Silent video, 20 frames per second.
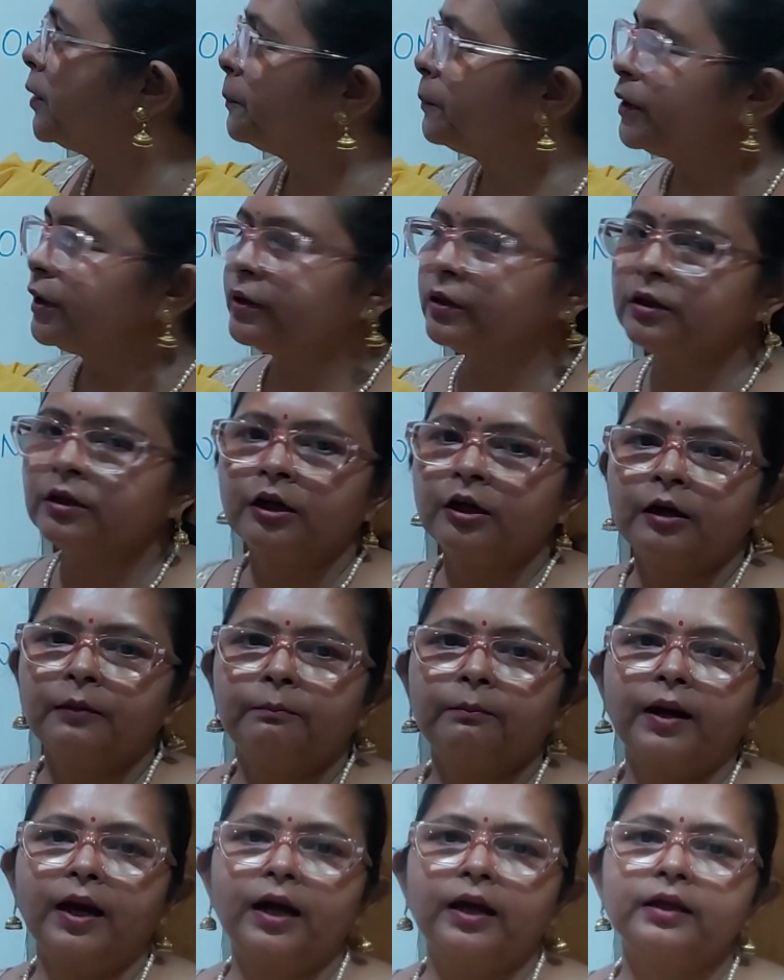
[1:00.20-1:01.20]
prepared
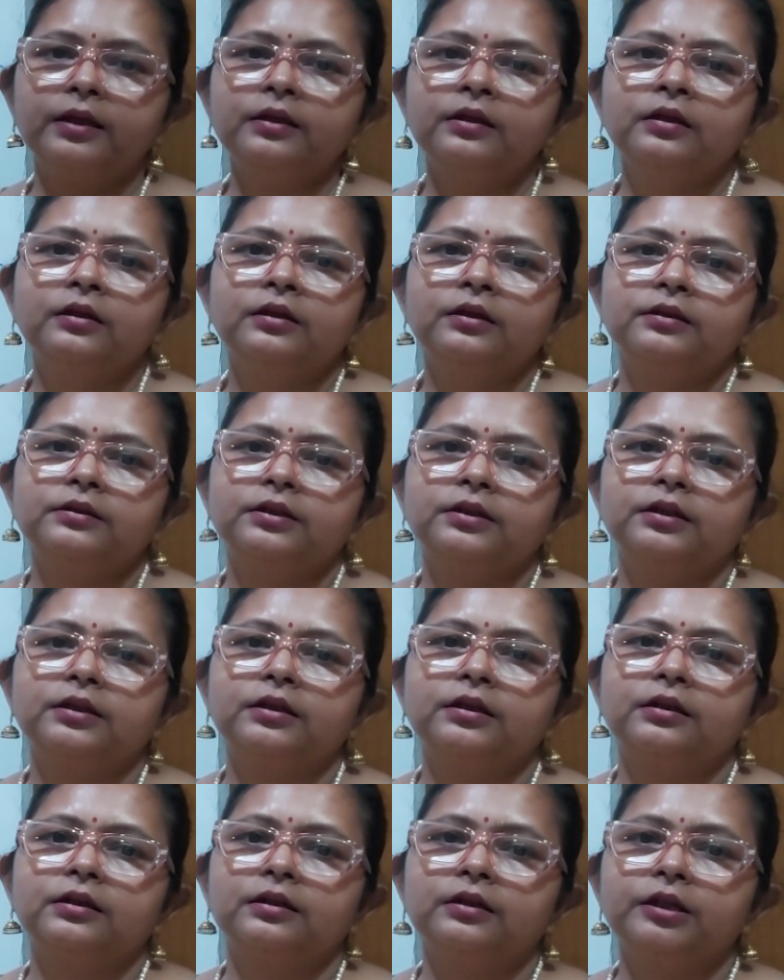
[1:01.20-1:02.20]
by
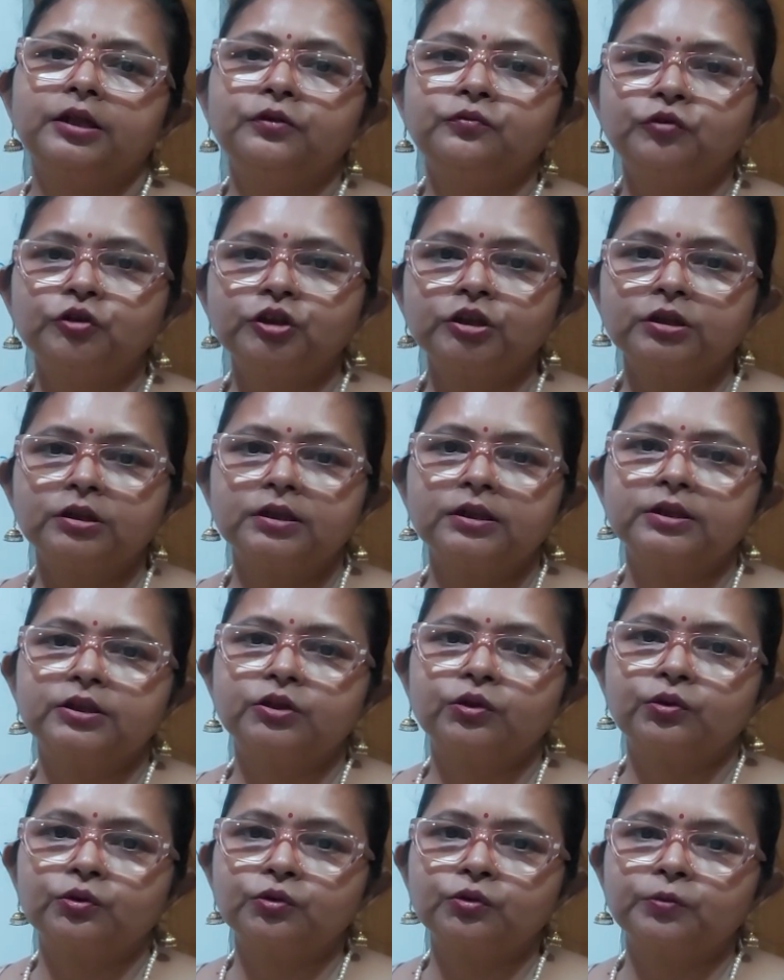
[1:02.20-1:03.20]
the nutritionists.
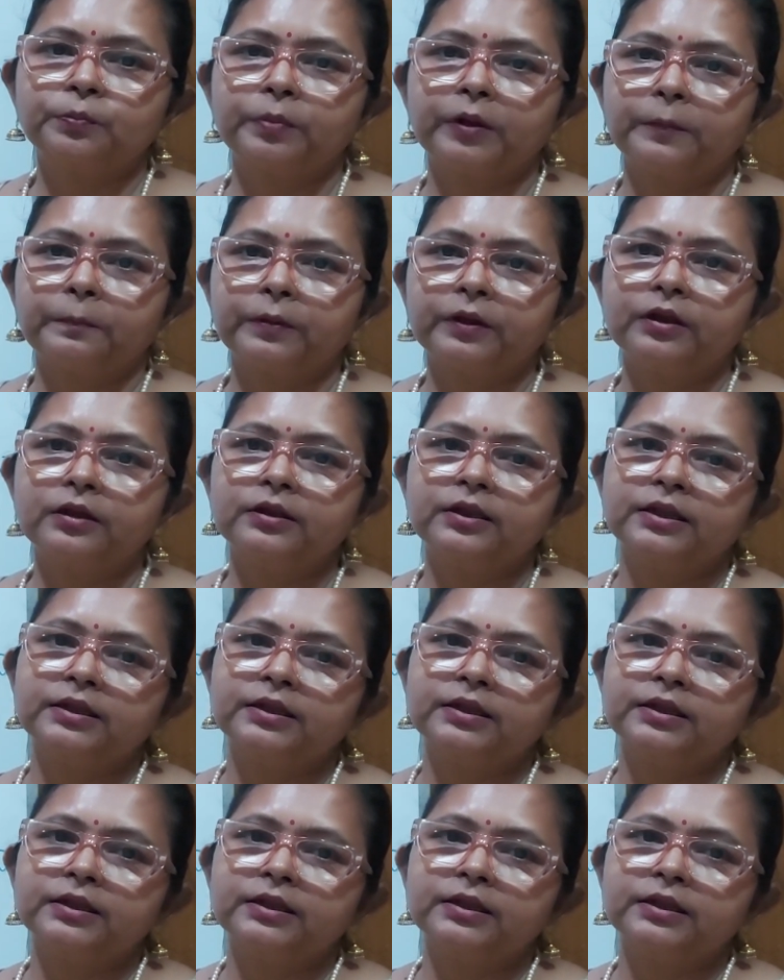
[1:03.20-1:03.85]
Those who prepare